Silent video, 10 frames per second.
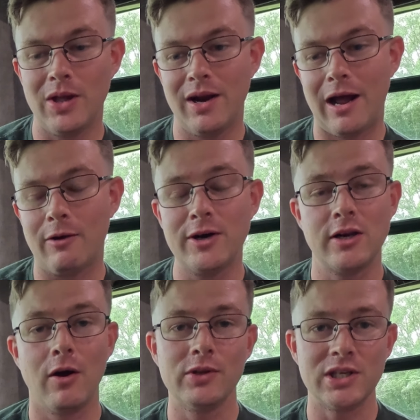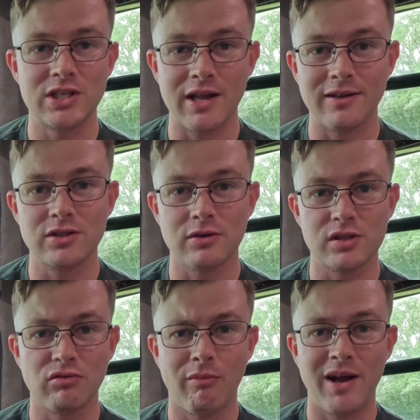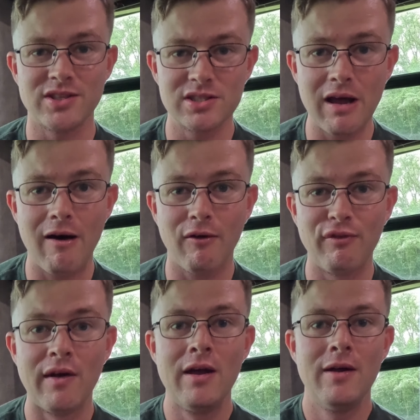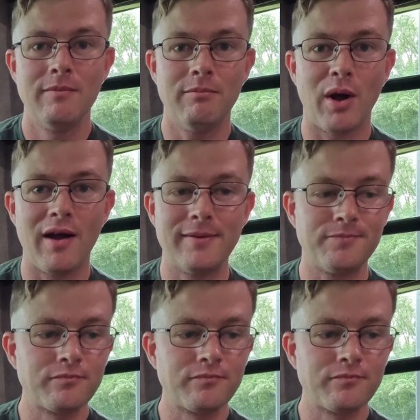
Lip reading: And I already know these answers for myself, but